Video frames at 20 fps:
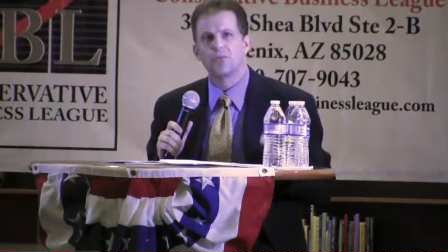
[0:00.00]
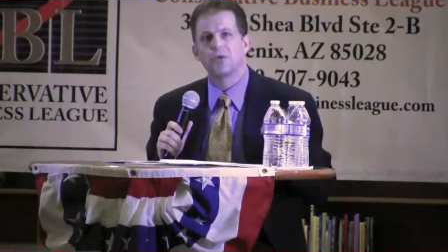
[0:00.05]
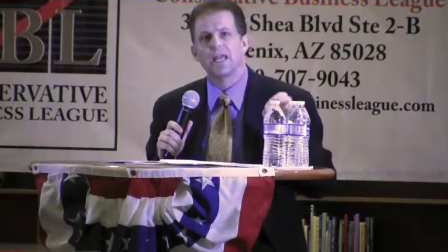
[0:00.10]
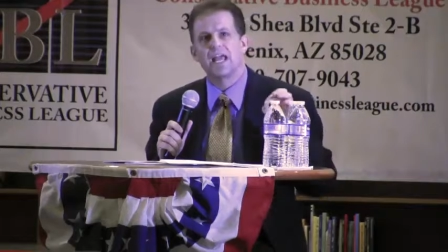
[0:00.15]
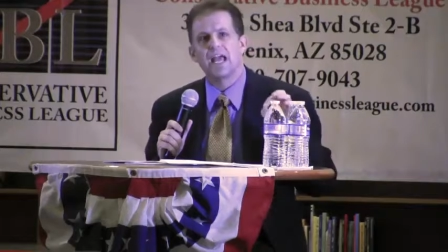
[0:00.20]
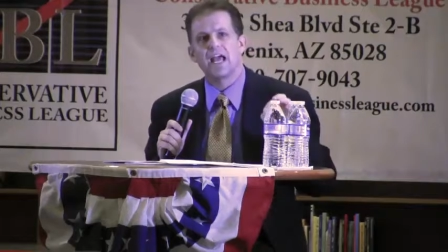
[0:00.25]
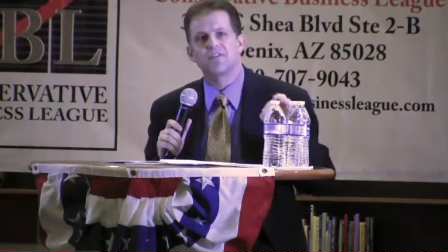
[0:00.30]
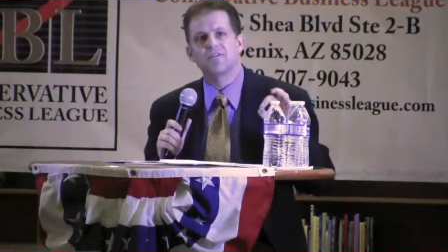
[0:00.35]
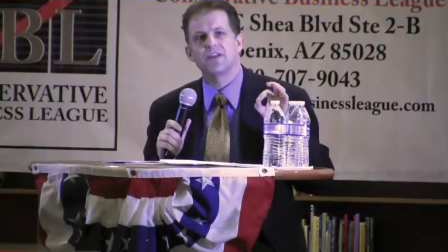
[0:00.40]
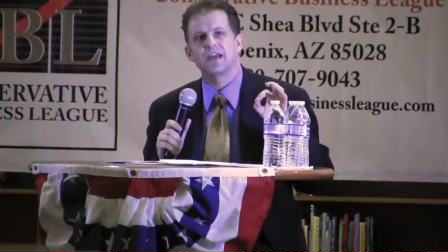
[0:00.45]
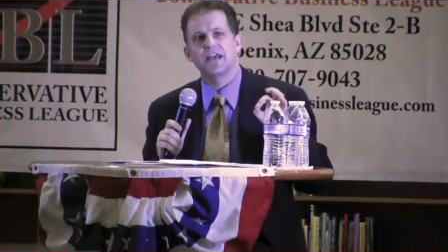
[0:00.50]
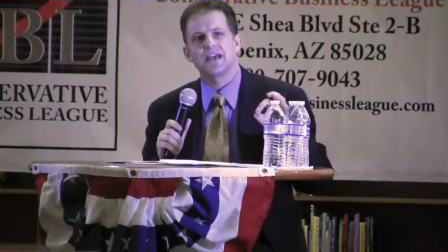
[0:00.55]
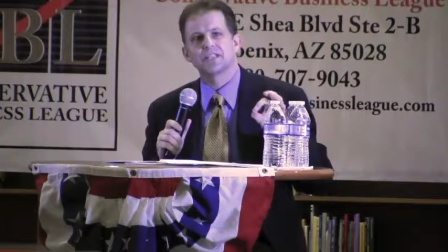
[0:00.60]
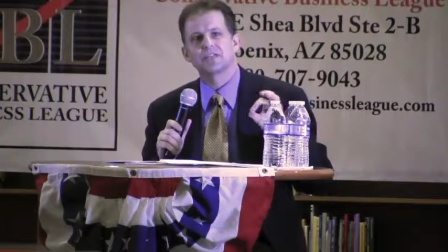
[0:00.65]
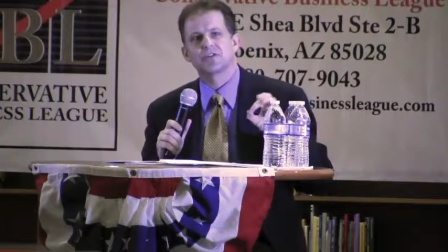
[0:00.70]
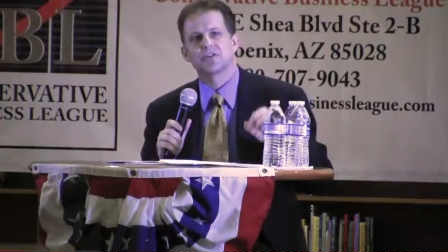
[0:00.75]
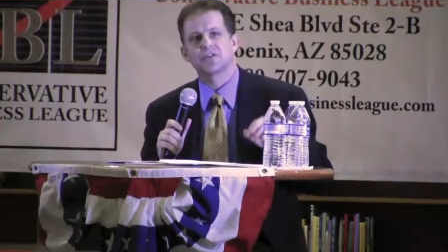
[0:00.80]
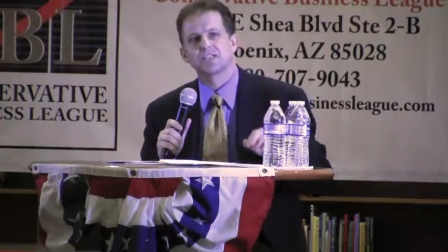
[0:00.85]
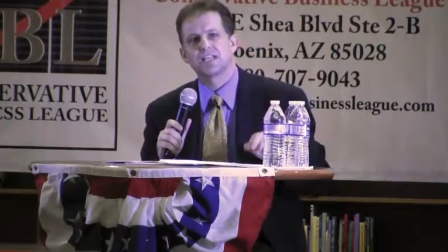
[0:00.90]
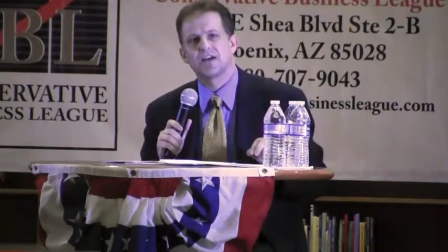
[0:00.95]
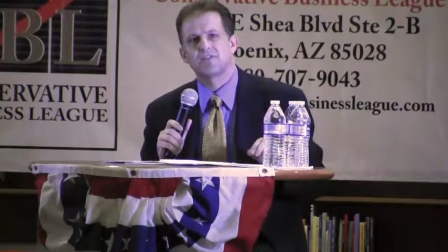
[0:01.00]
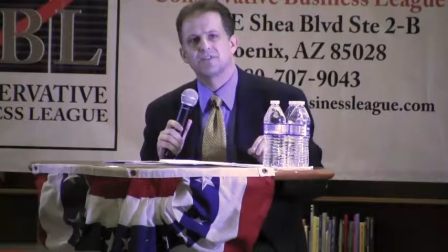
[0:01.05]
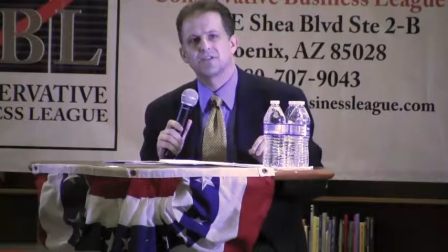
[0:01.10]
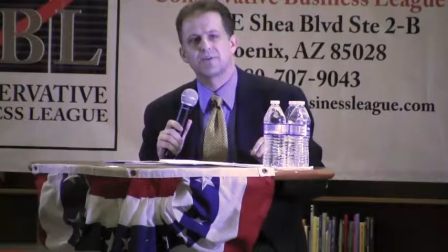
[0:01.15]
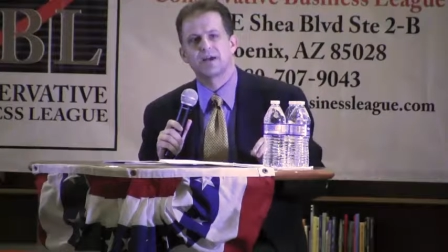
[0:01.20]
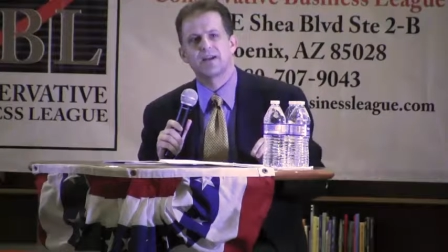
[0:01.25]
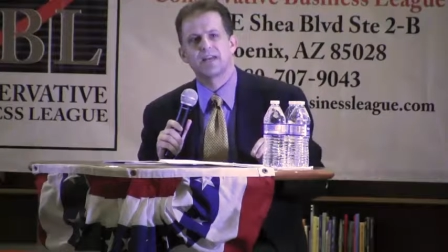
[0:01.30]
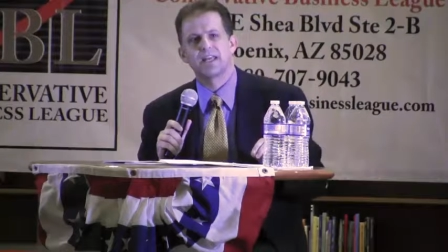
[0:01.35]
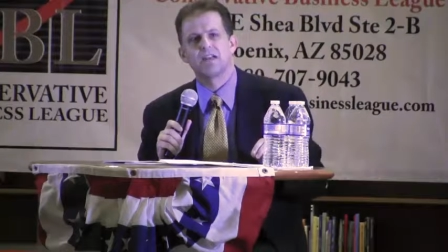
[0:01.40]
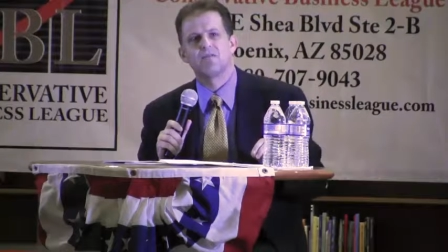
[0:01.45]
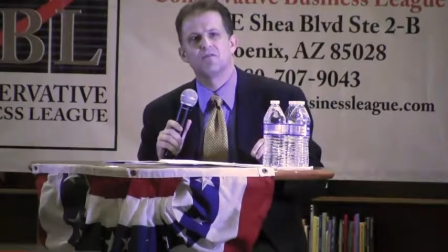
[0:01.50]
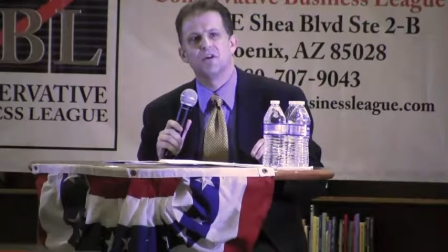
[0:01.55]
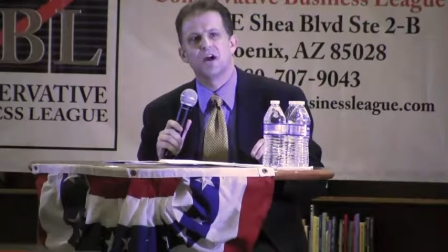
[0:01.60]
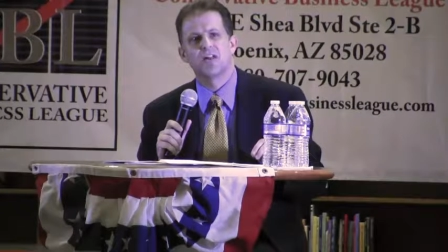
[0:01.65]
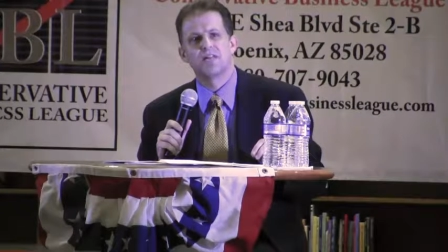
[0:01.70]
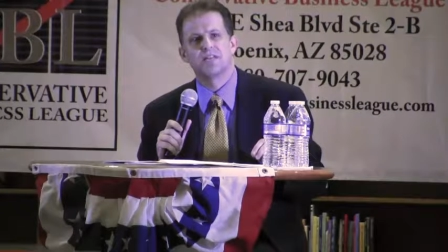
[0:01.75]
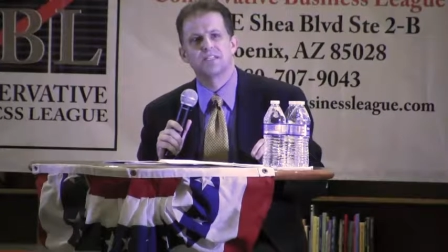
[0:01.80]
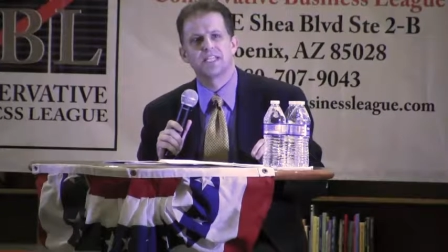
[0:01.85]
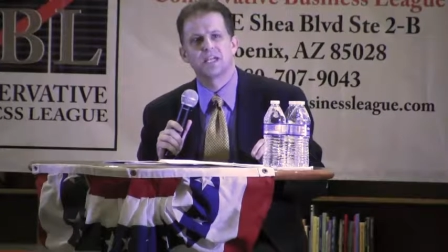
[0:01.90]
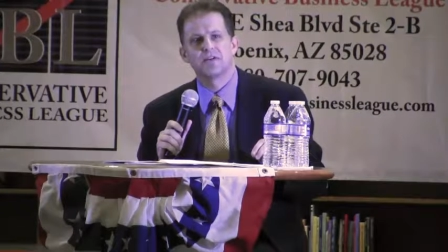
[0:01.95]
we have to ask ourselves about
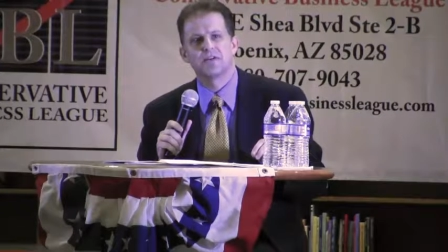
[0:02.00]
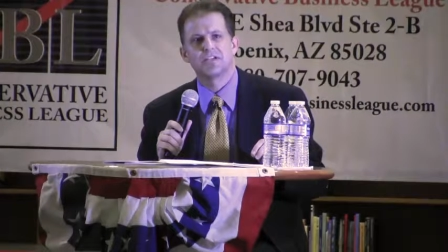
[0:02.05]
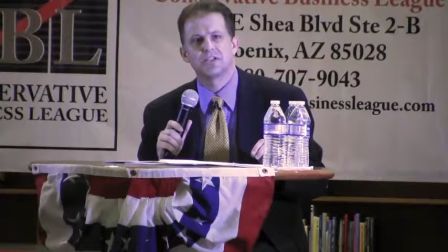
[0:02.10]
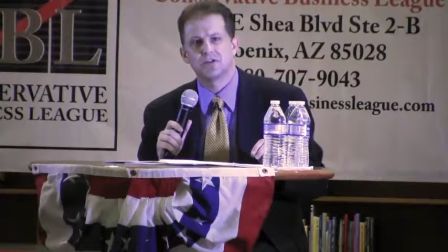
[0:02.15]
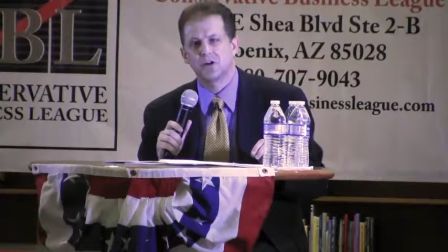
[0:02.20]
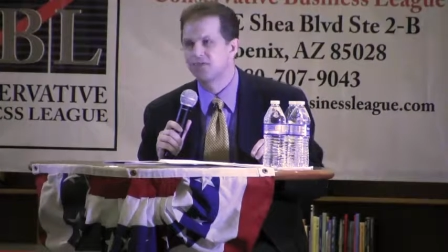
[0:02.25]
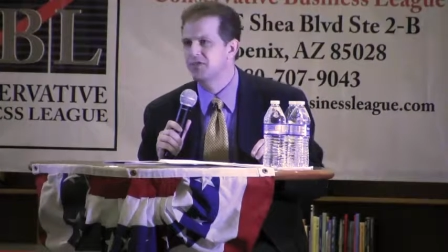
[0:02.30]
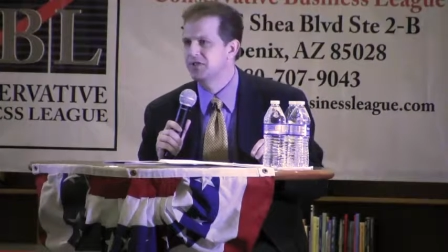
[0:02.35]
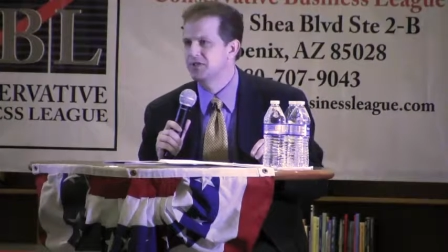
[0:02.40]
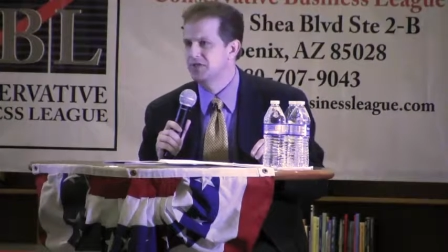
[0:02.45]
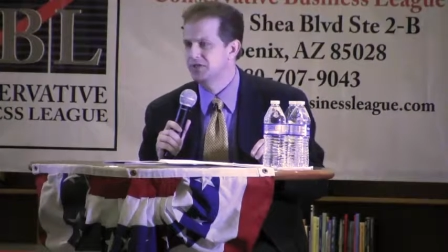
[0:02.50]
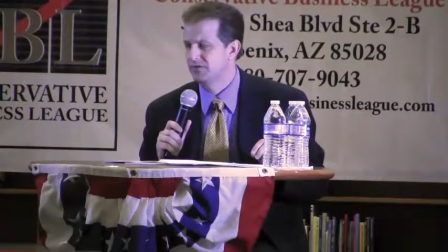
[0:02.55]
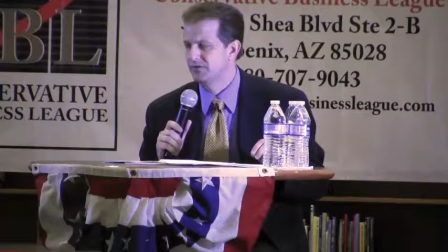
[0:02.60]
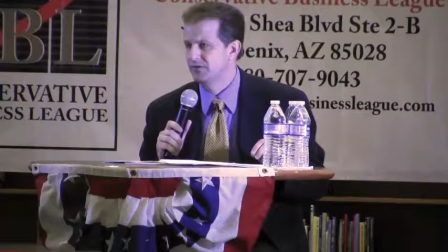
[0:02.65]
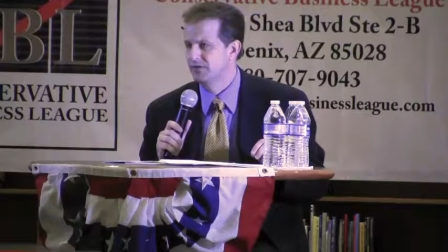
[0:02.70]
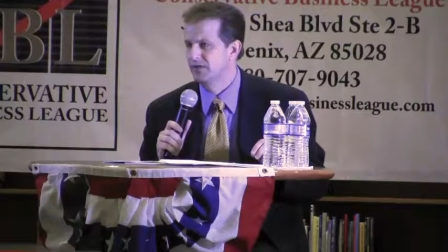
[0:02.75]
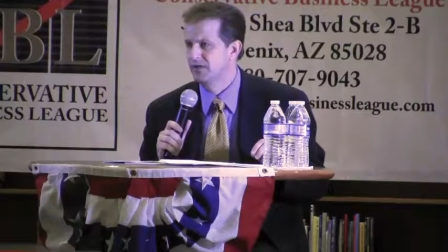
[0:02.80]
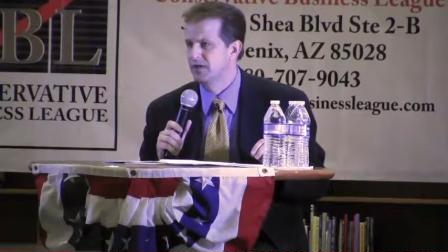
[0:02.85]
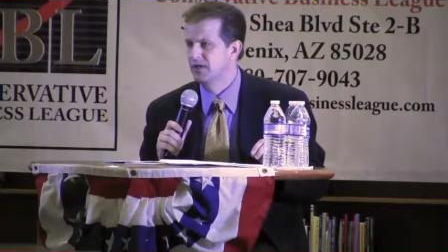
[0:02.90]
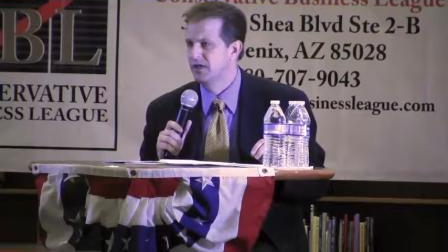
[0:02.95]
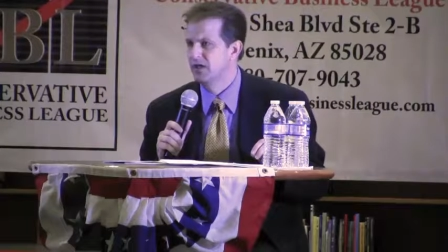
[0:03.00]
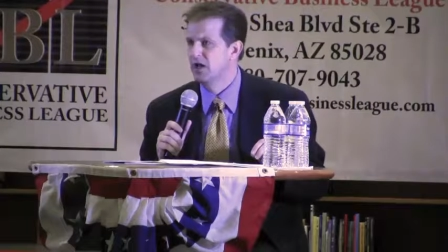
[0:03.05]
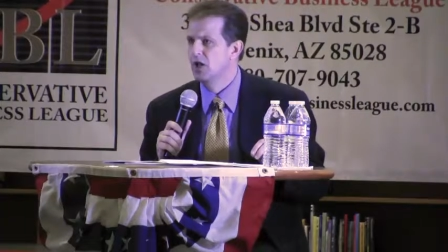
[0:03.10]
involuntary servitude.